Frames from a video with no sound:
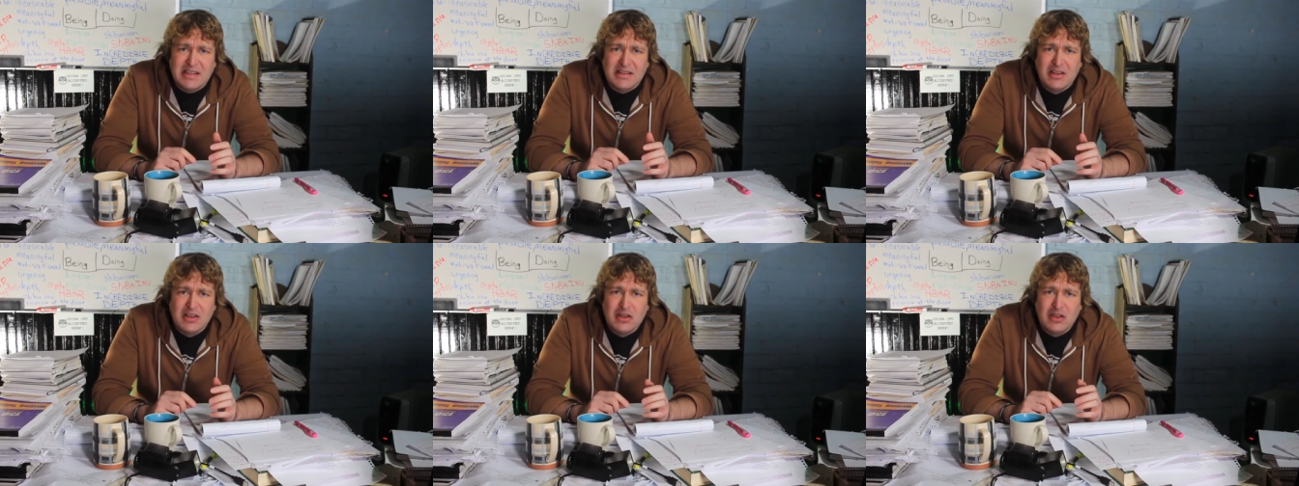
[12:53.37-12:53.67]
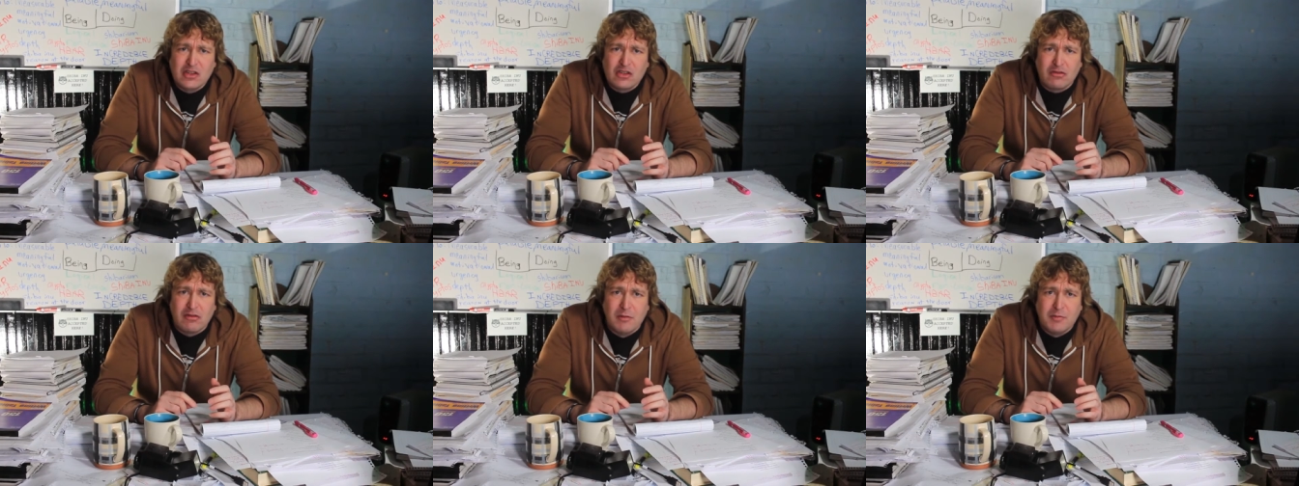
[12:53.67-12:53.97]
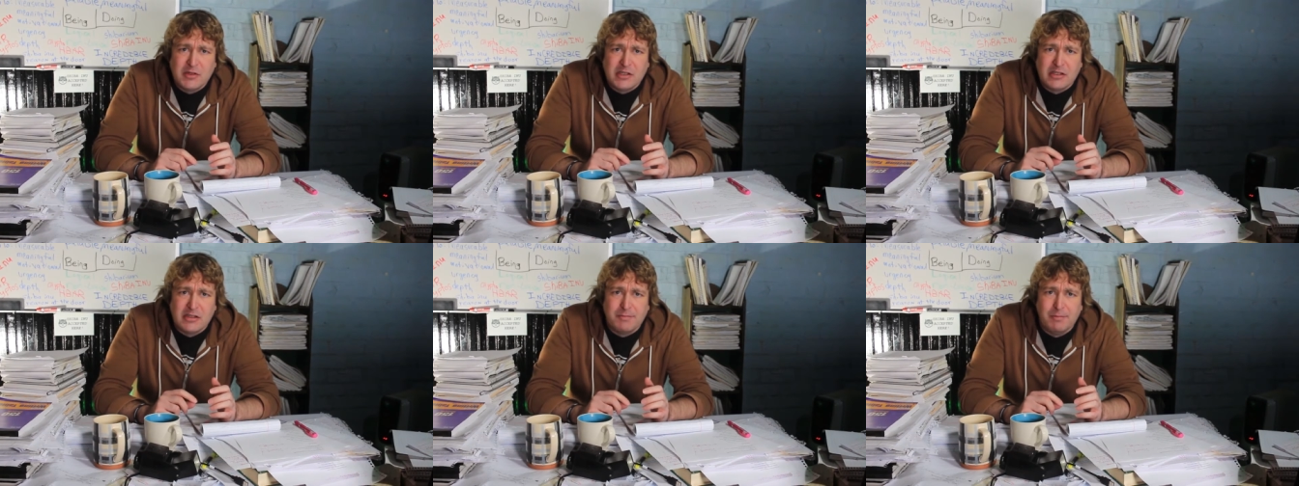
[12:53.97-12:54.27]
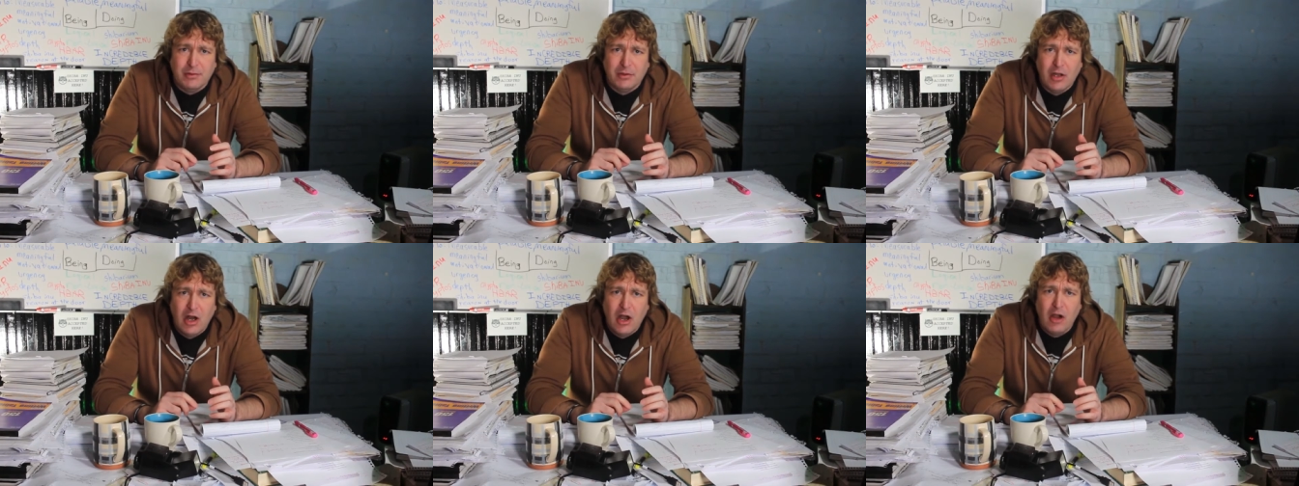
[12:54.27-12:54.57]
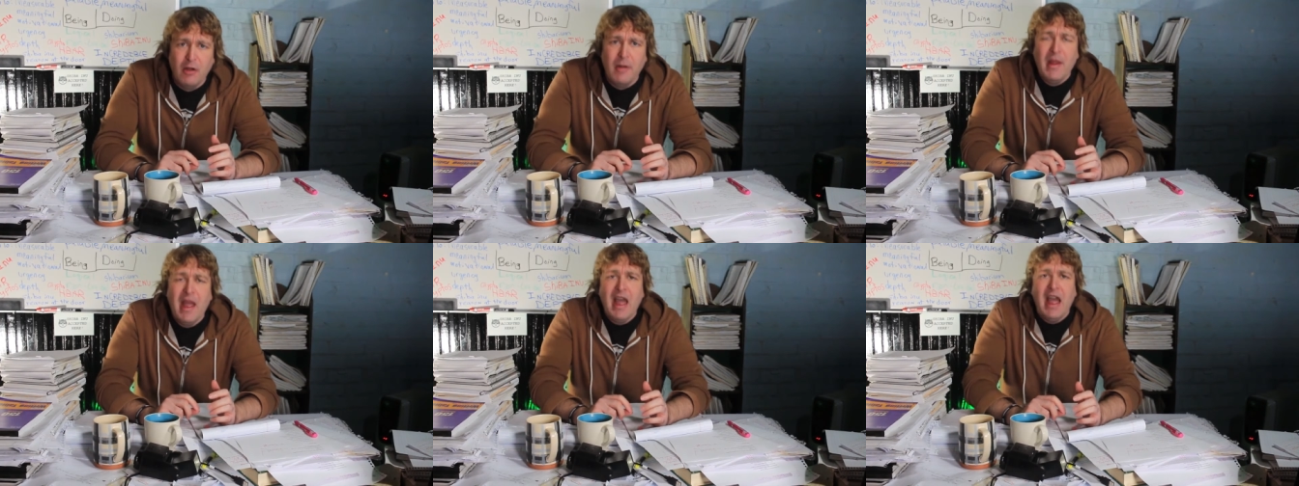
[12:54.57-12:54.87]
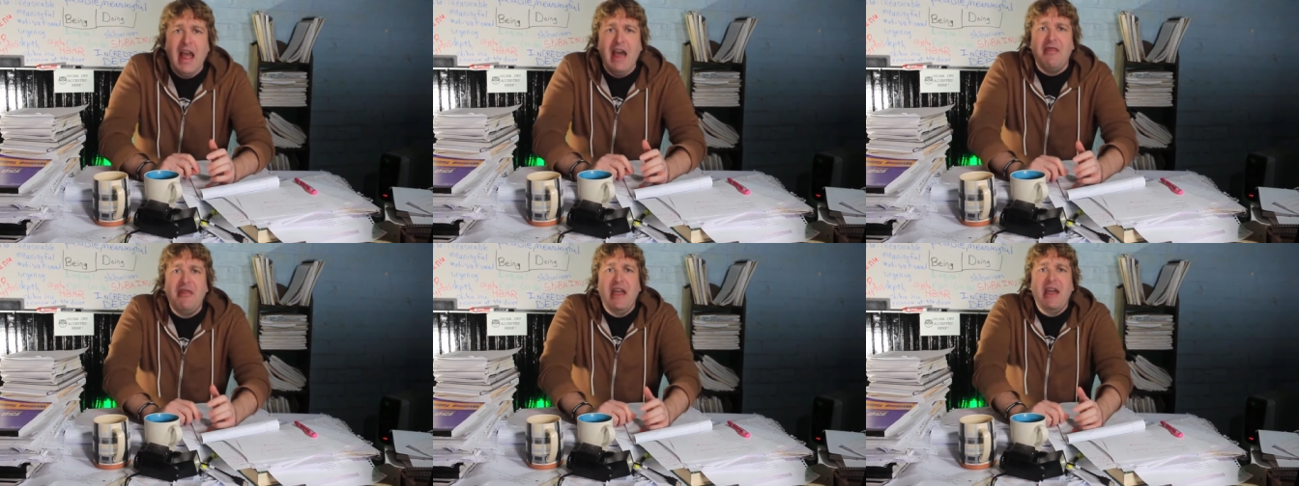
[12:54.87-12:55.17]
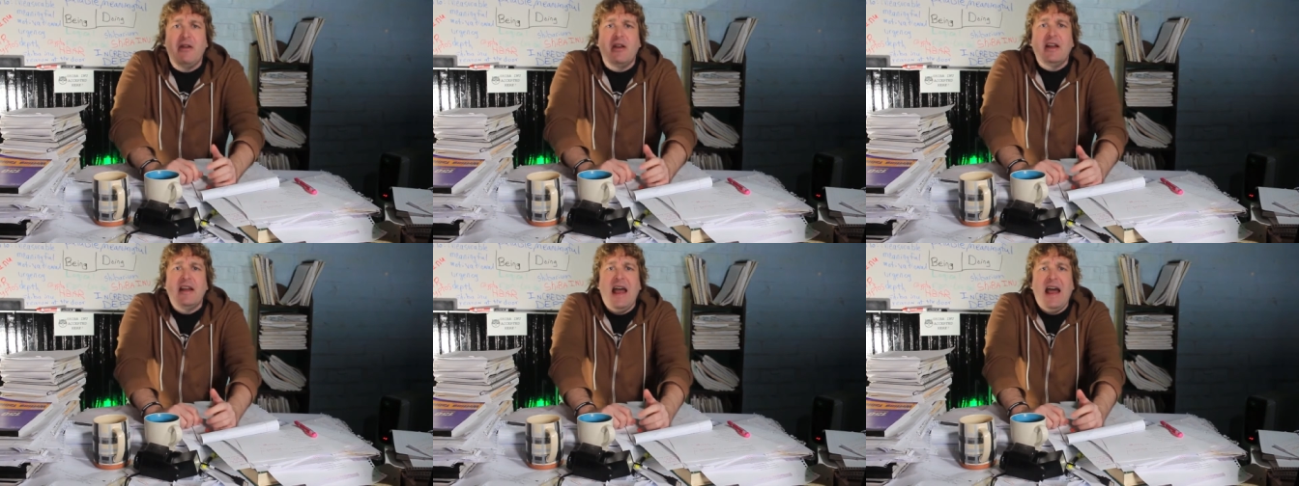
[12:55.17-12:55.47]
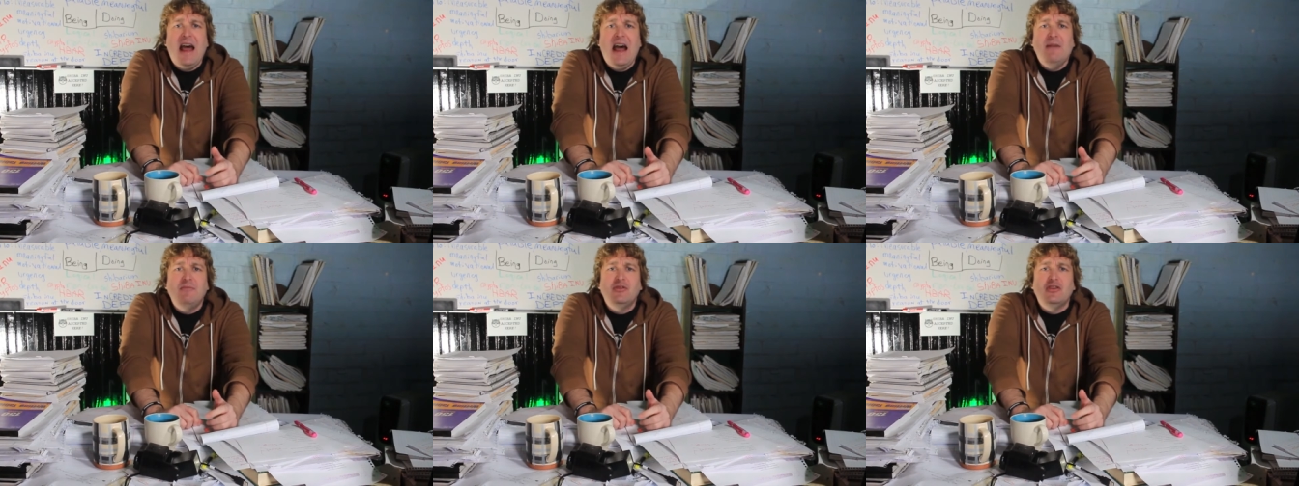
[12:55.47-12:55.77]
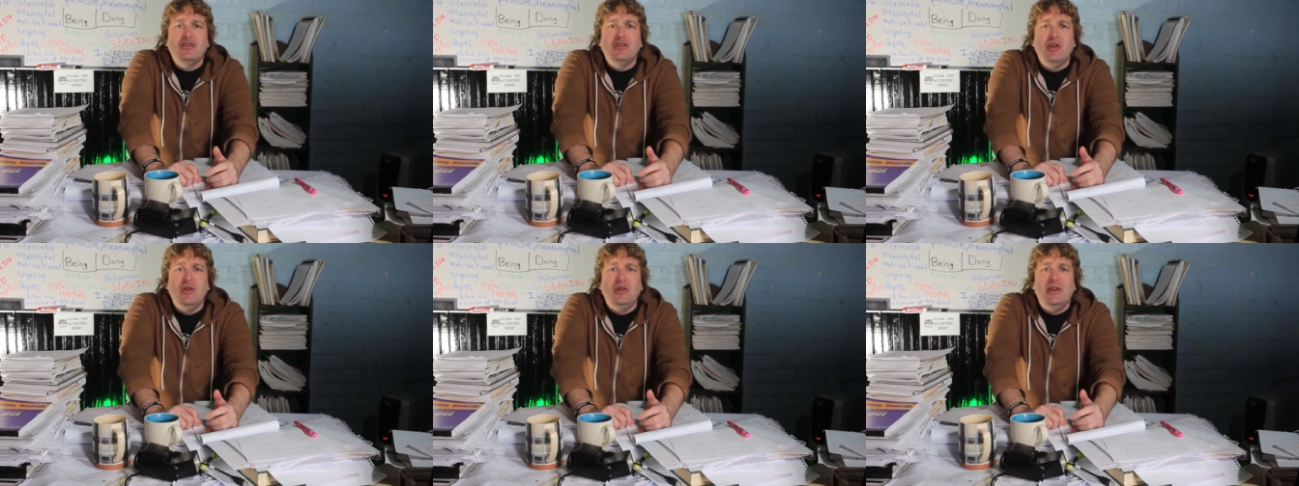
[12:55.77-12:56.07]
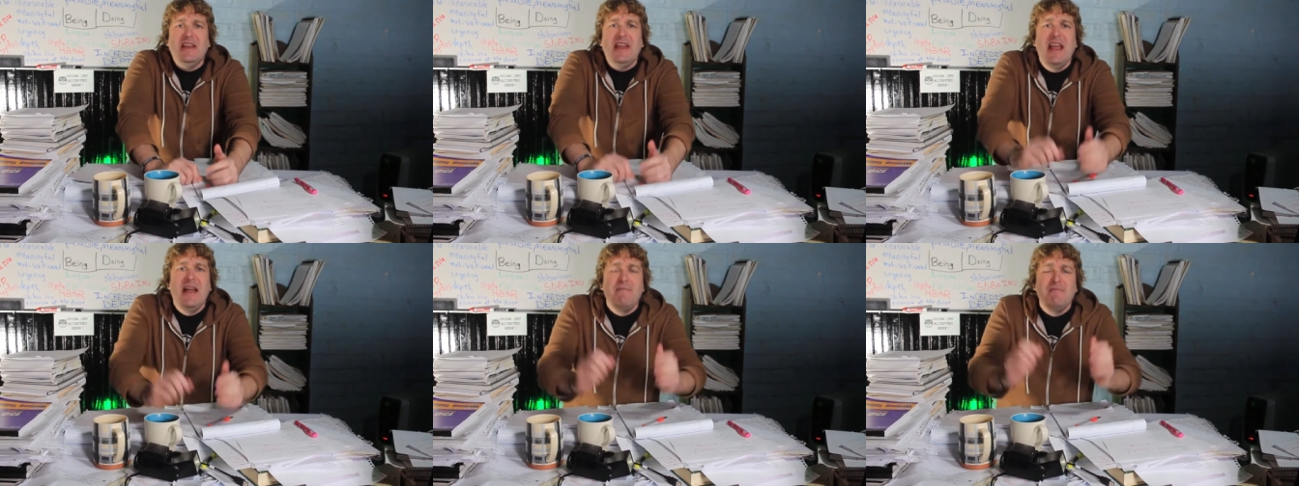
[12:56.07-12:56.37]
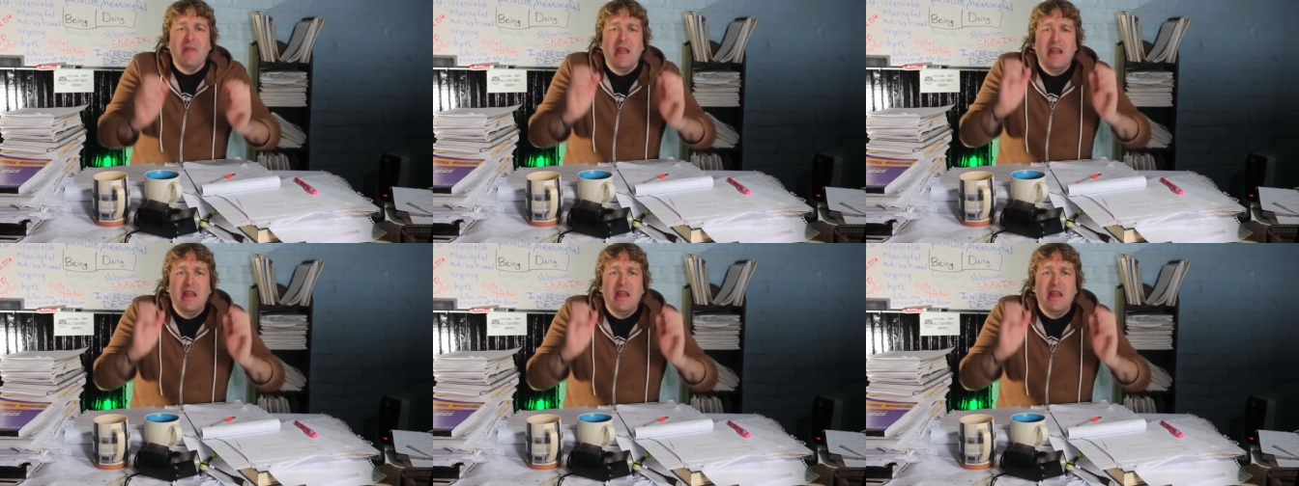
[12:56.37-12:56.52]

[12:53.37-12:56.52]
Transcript: in the descriptions below, and they can absolutely,